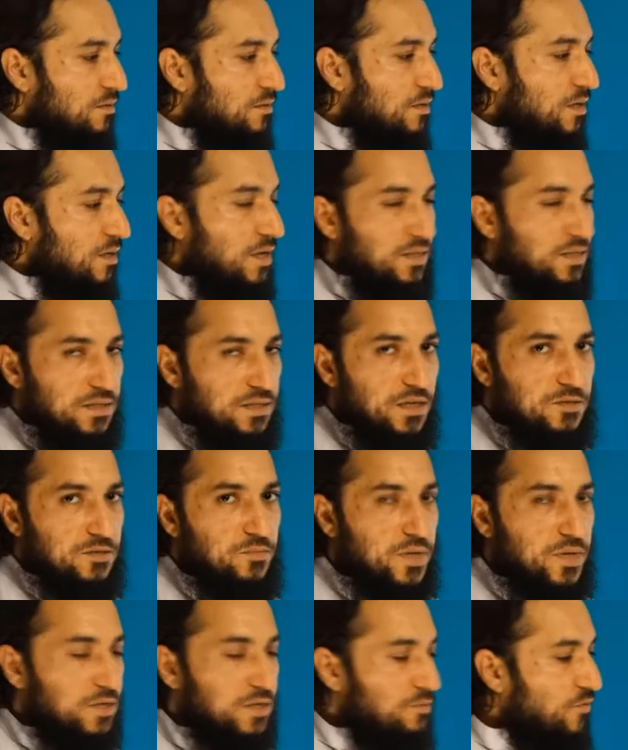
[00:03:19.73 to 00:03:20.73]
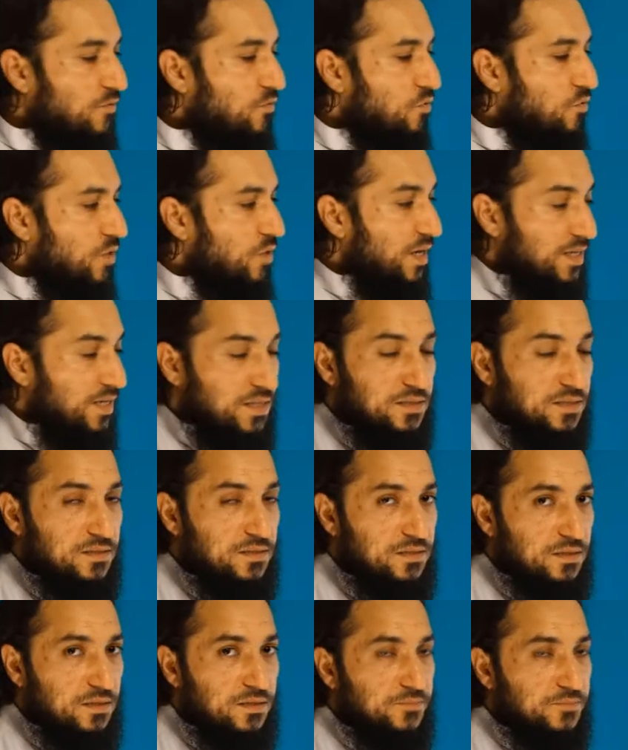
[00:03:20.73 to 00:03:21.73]
As I explained before, it
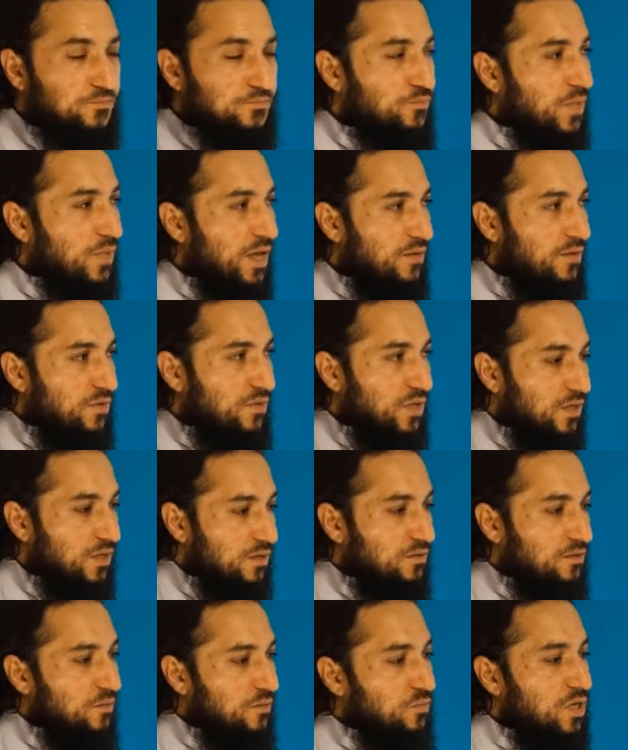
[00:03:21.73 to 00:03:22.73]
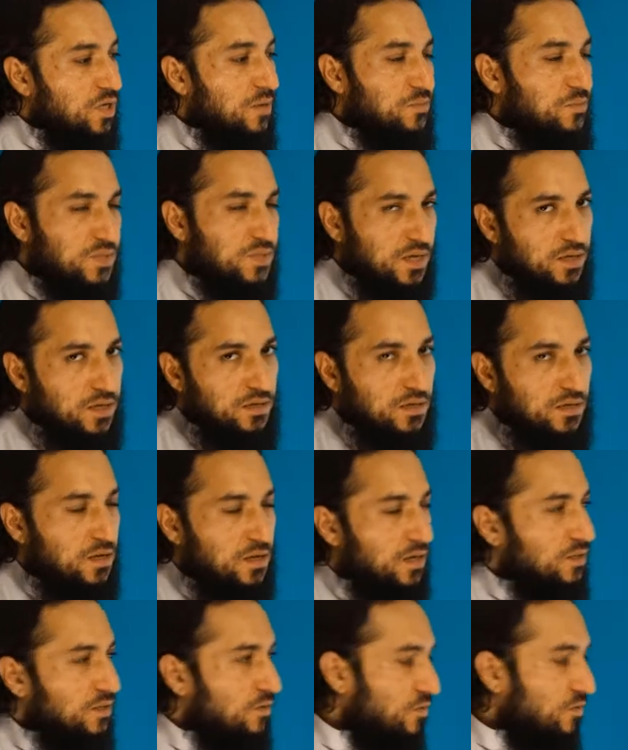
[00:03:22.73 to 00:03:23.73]
is heavy sometimes and
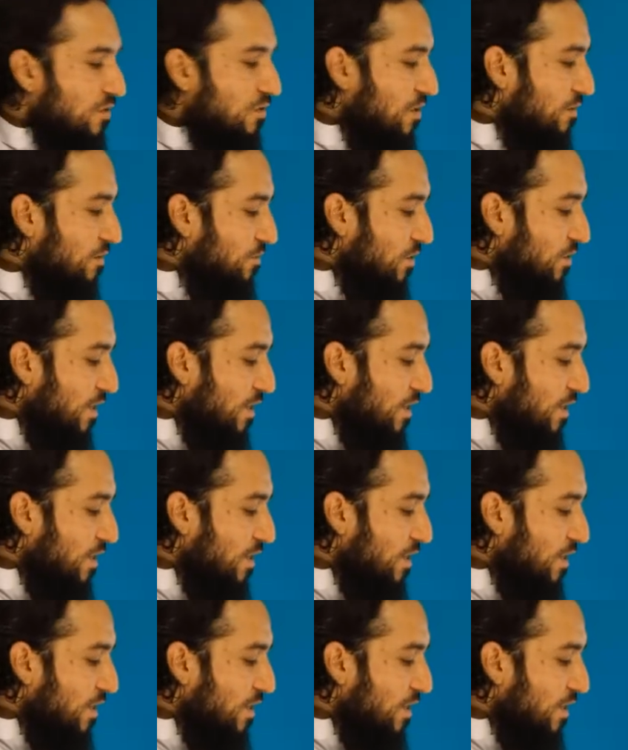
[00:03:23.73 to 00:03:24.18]
light other times.